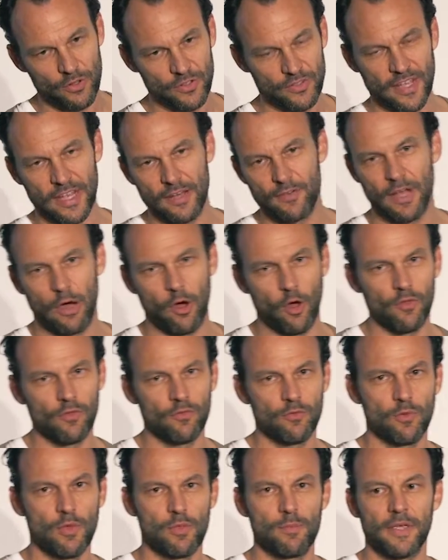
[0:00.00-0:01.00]
I stayed
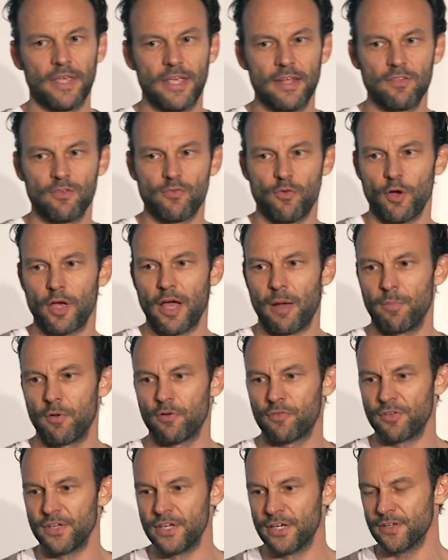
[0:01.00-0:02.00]
on with McKinsey for a couple
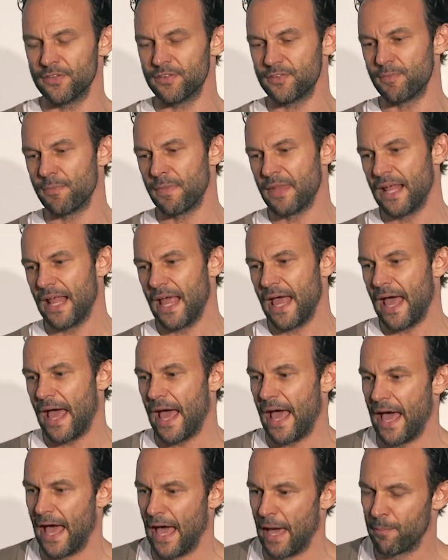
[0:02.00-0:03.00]
of years.
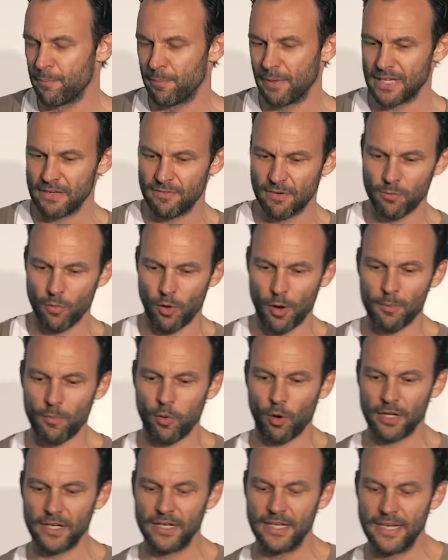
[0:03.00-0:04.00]
But even more
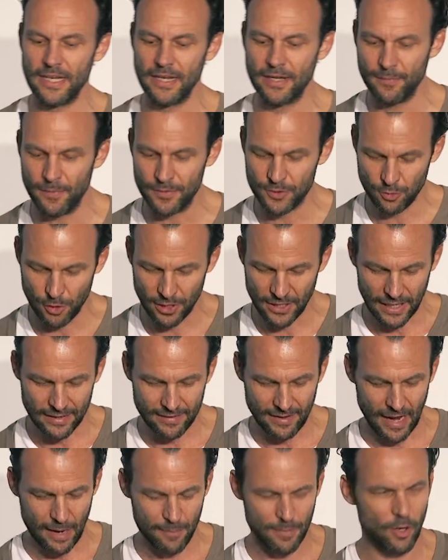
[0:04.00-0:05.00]
importantly, during that
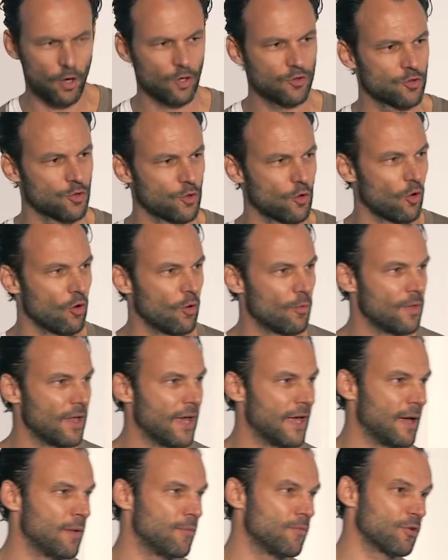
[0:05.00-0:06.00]
time I got to
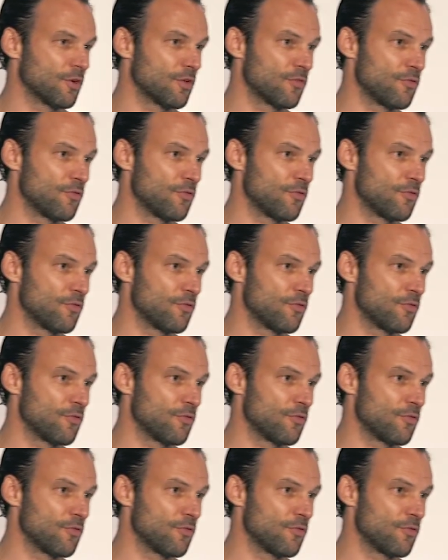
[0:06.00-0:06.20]
know for the